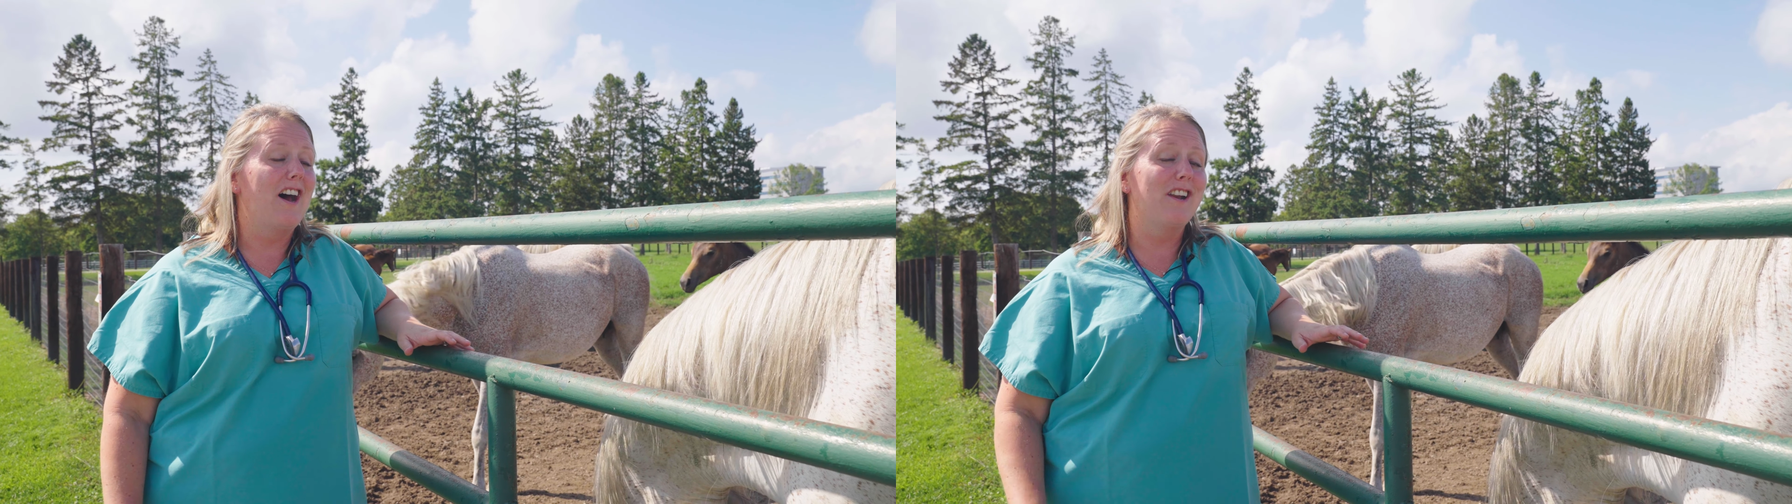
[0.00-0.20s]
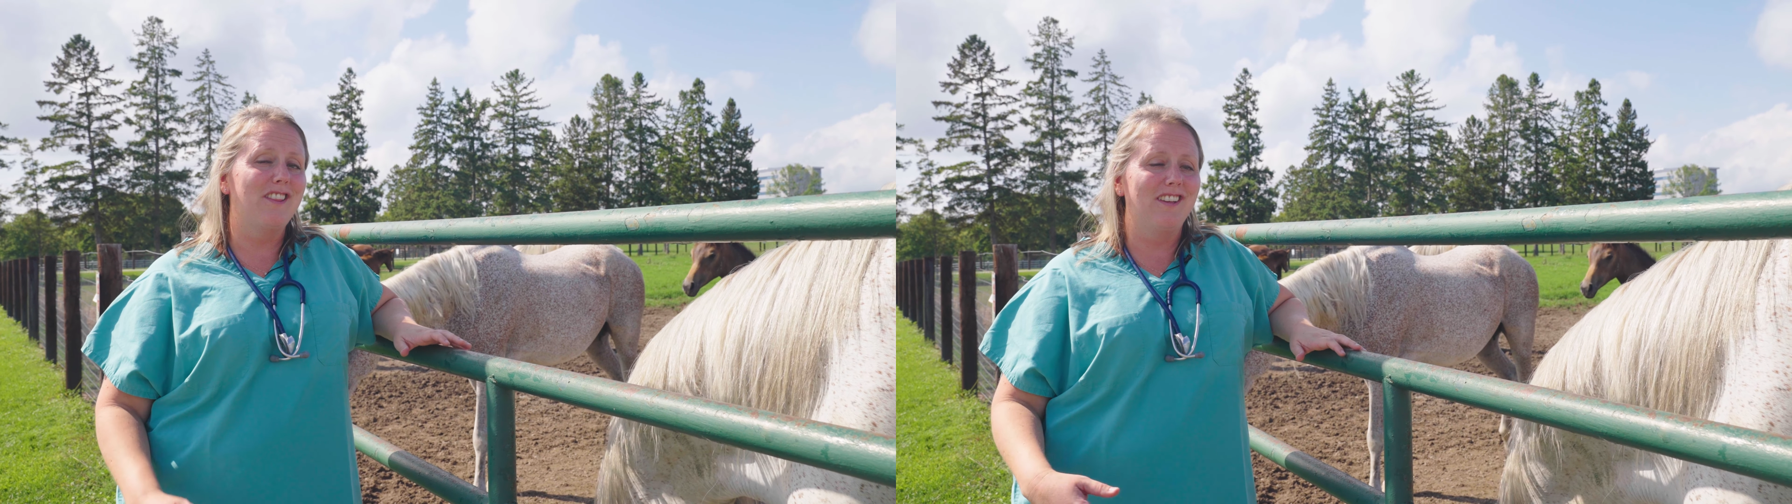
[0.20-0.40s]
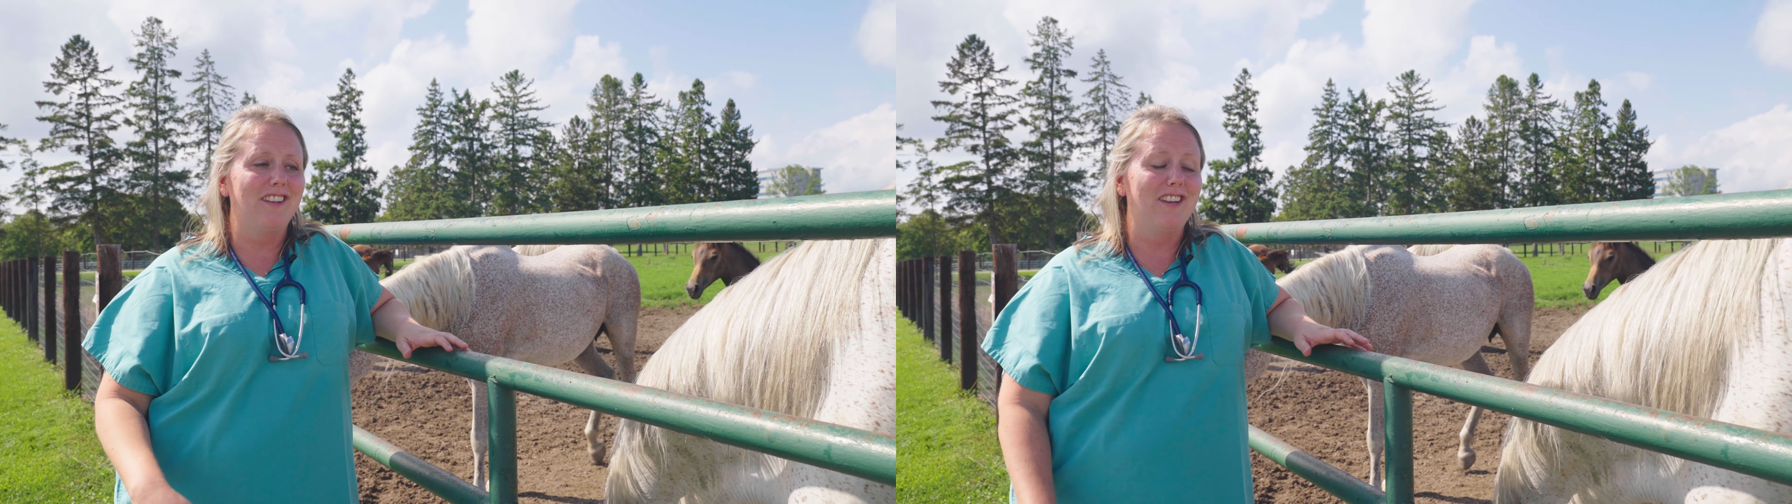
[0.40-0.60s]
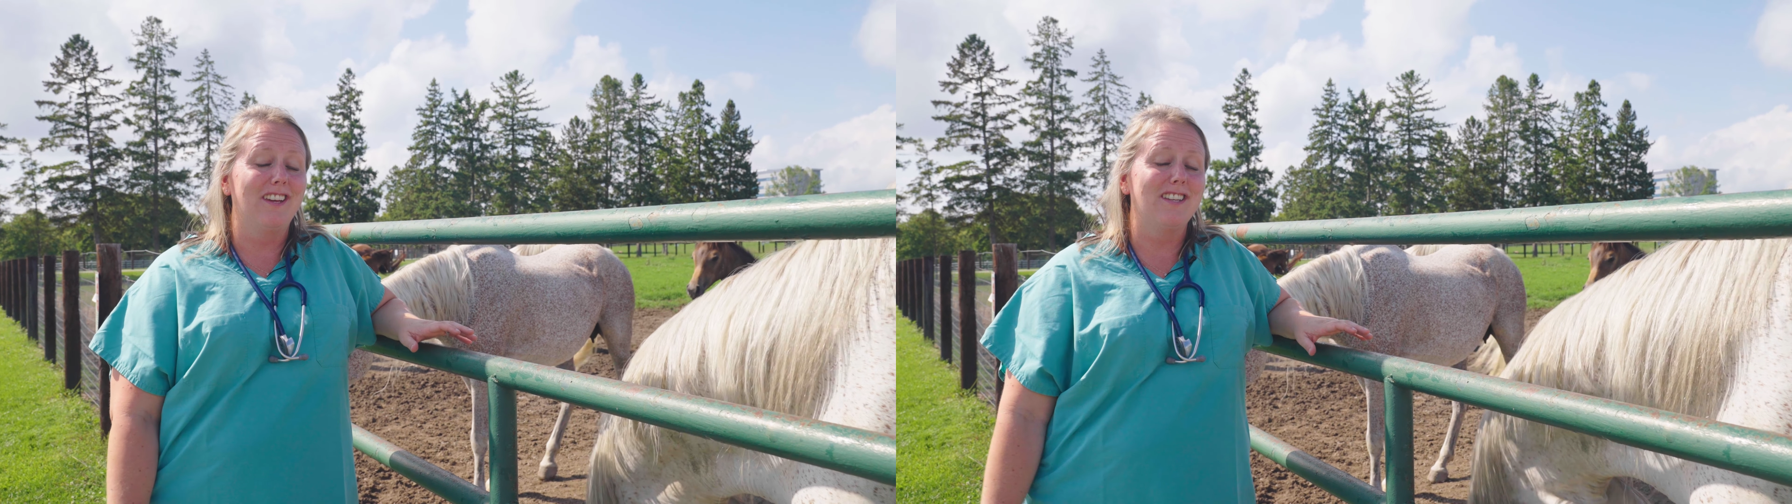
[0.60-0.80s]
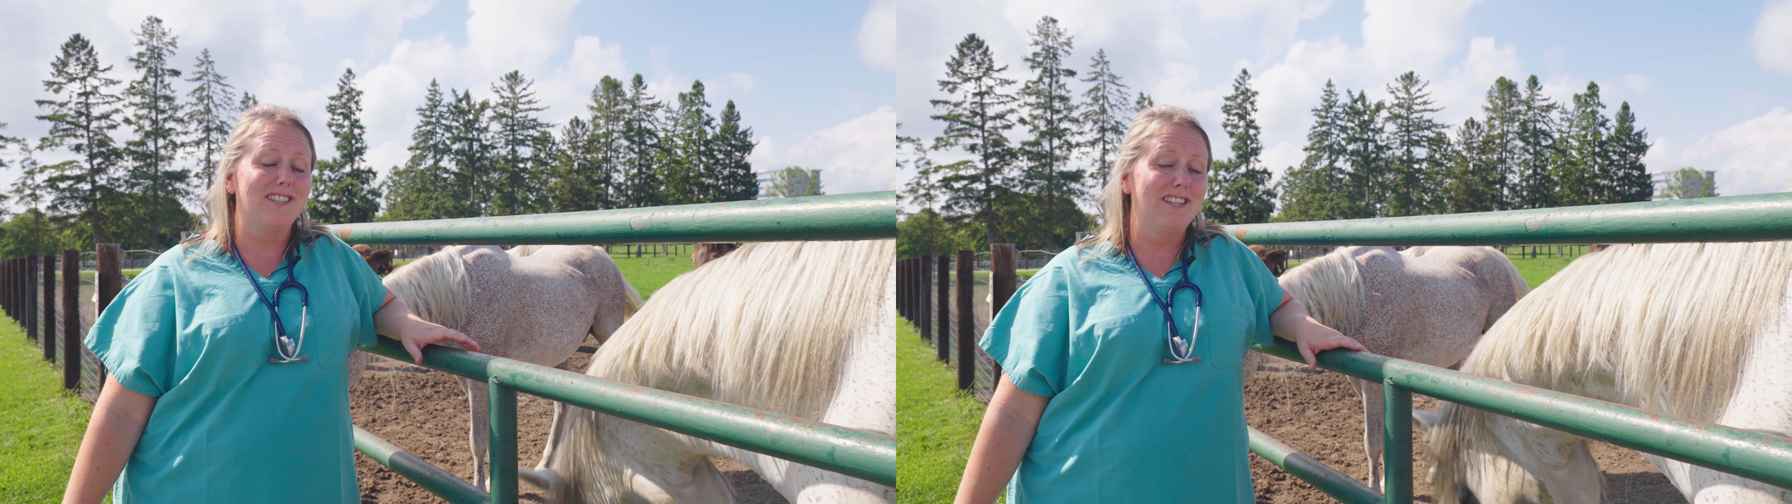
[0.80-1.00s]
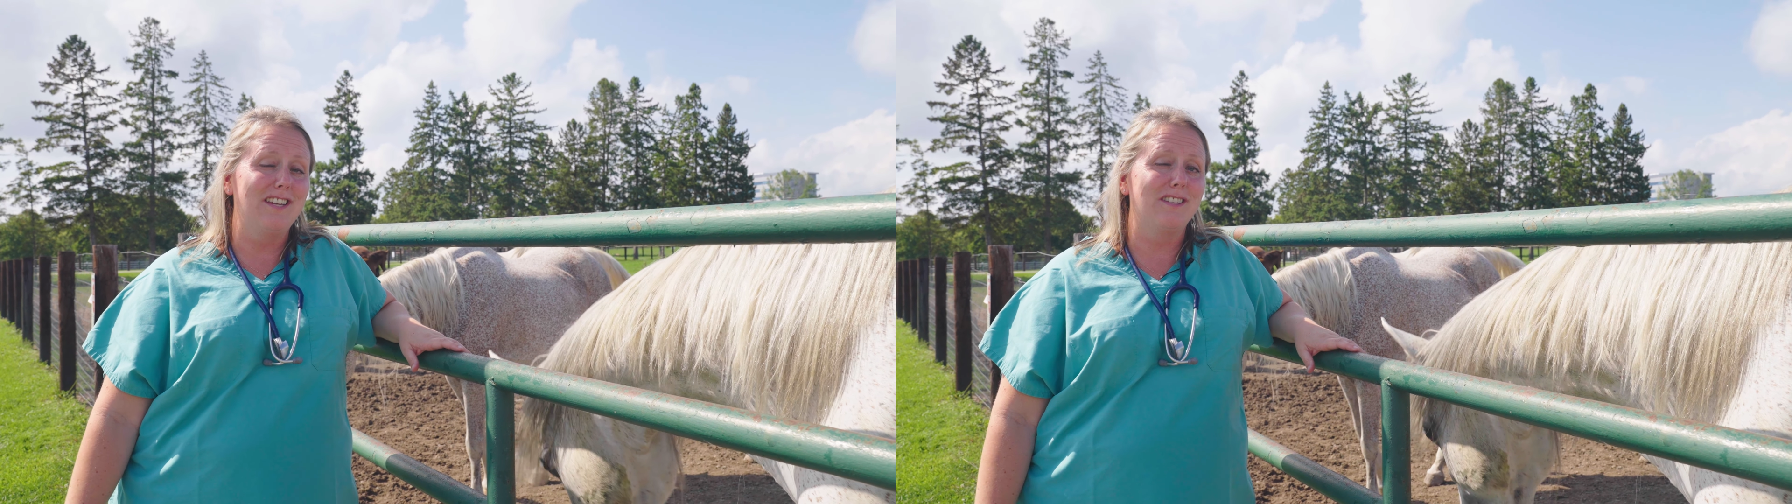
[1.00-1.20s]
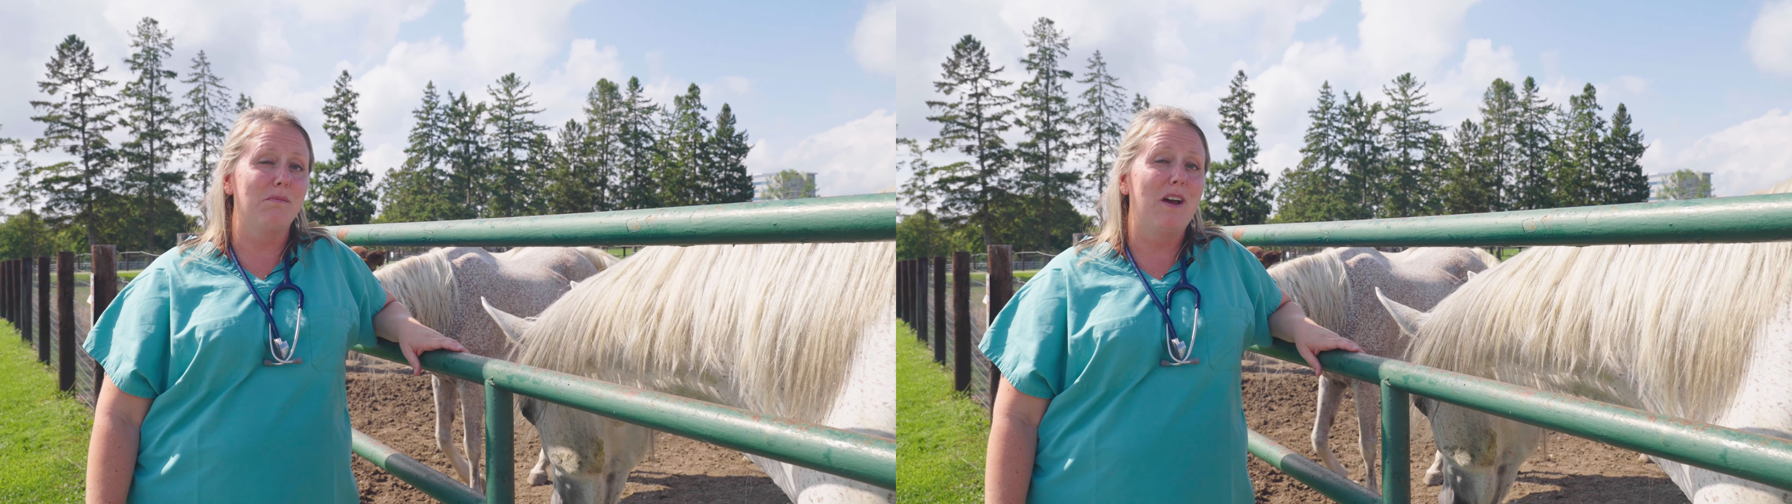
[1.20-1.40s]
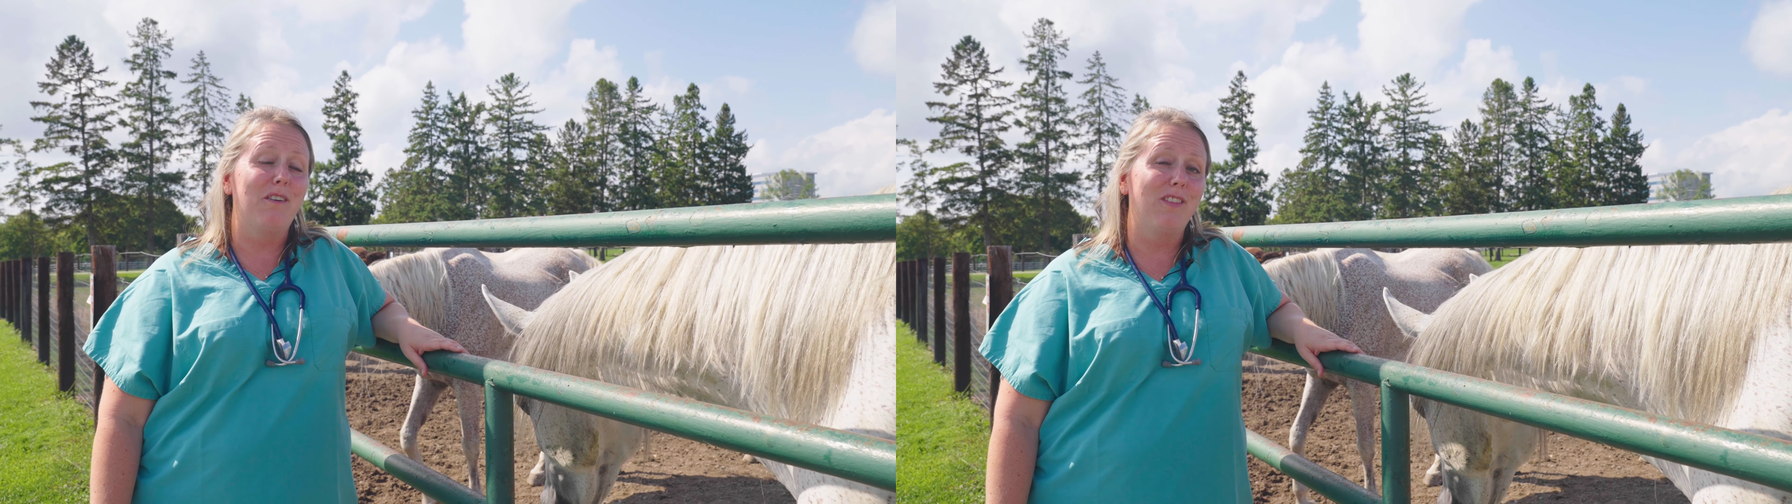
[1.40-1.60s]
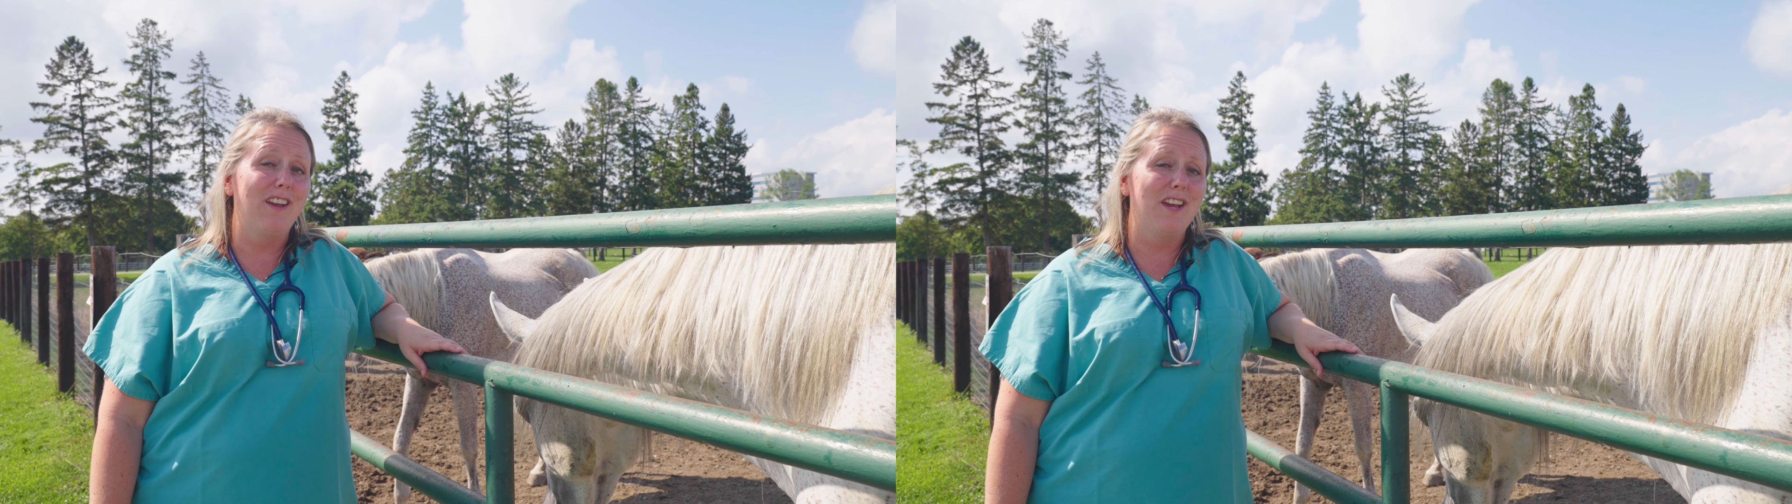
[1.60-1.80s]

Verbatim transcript: out of the clinic and seeing some healthy